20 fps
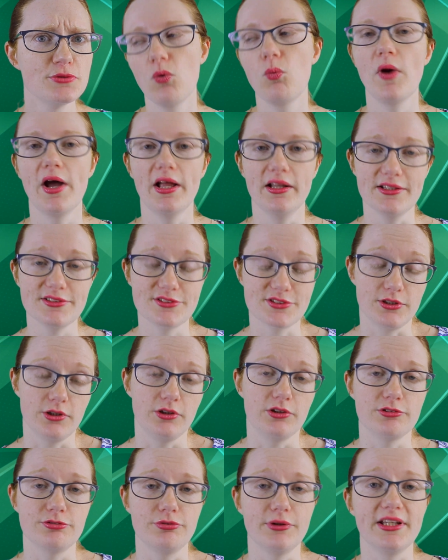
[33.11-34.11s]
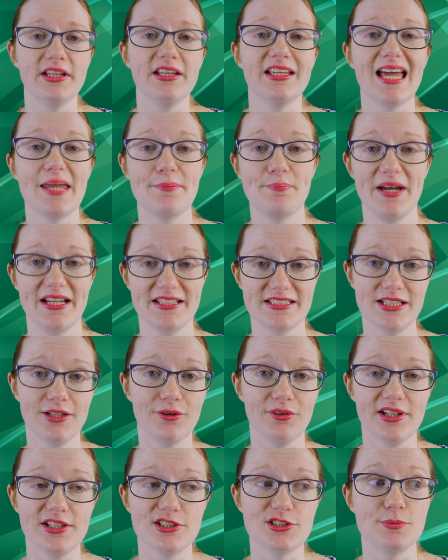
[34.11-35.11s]
Well, it's good if we can get
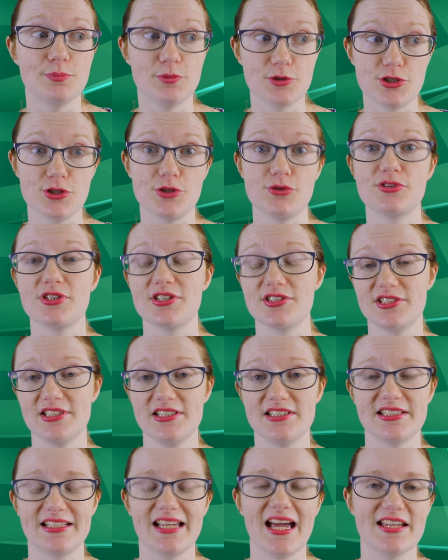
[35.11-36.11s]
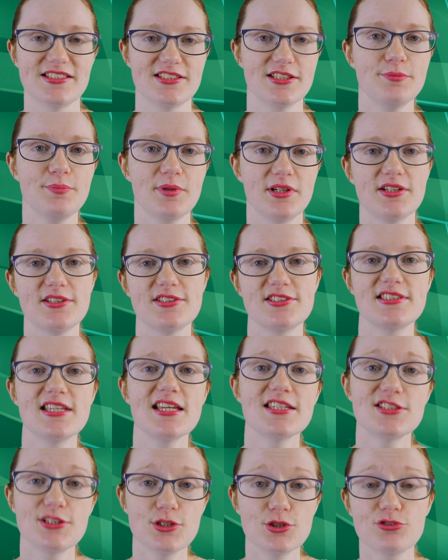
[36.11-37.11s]
bacteria to produce acetic acid, because
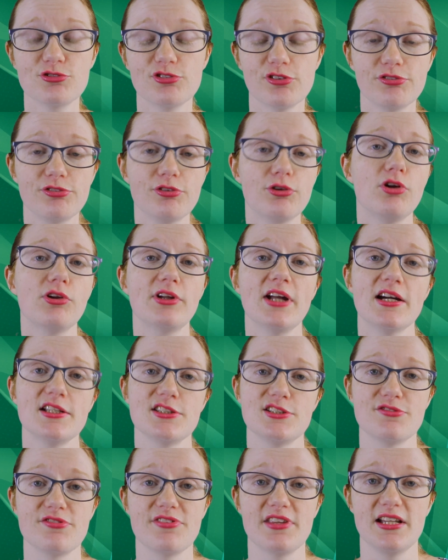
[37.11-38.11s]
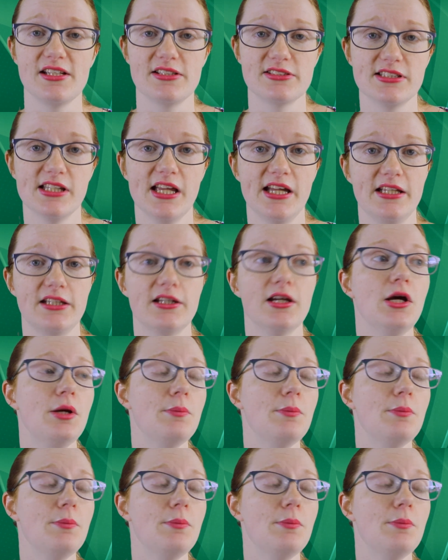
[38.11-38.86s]
that's useful for all kinds of things, like